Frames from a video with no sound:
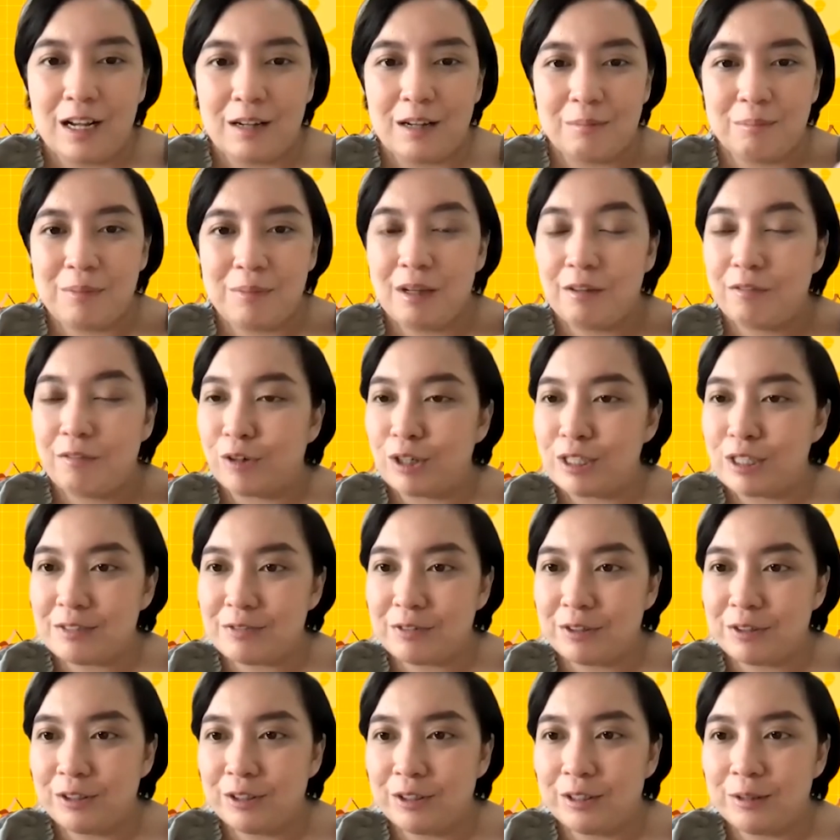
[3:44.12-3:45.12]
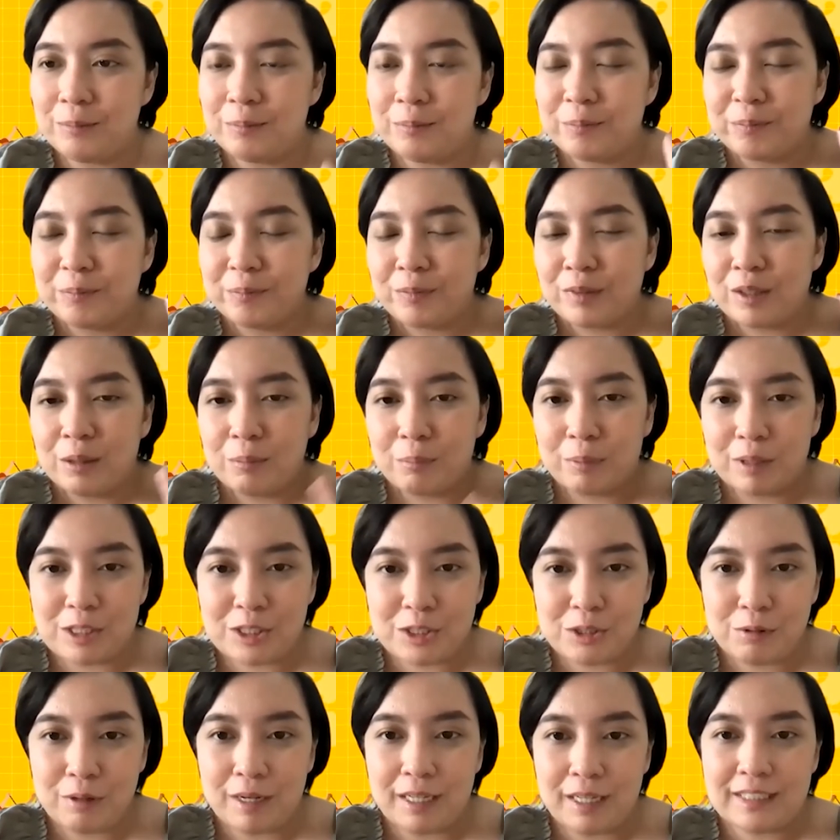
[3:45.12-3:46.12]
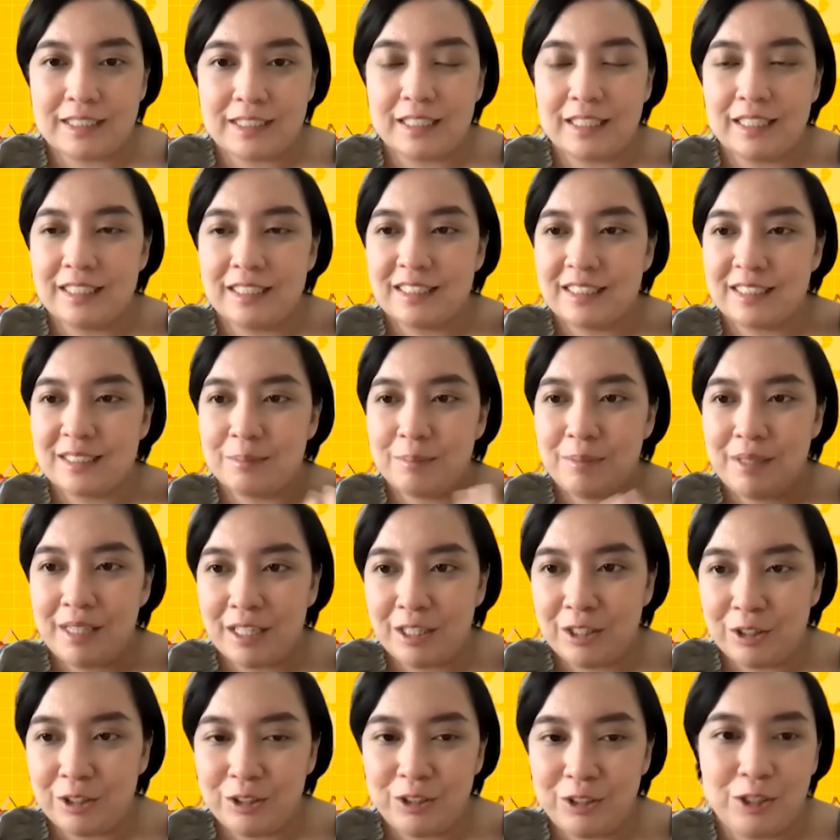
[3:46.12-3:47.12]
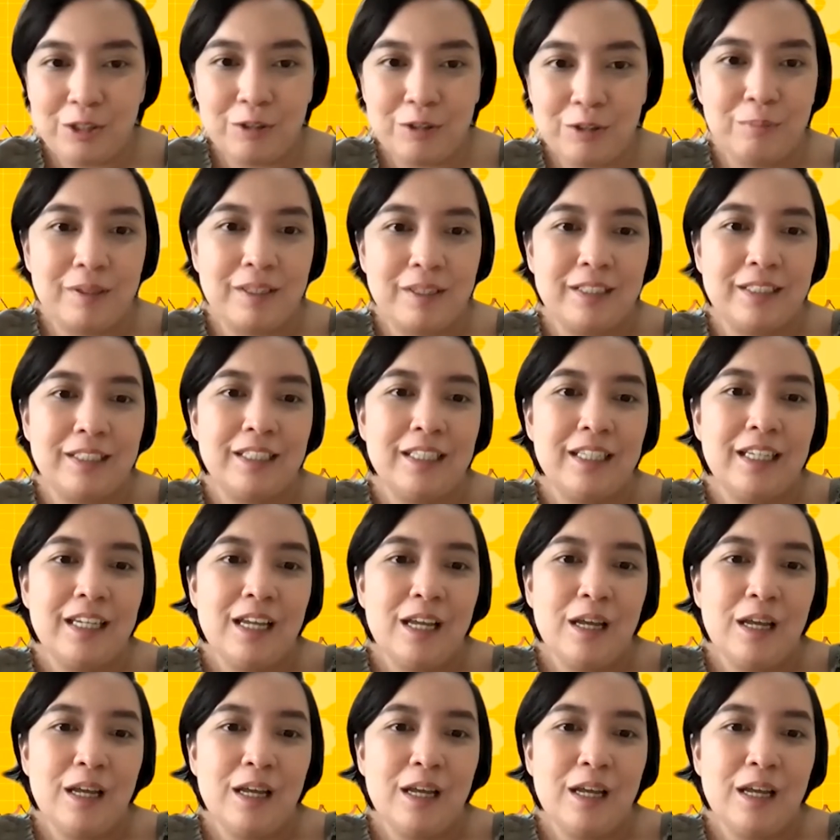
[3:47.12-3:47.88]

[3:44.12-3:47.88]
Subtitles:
Be a force for good, pursue excellence, be a good human,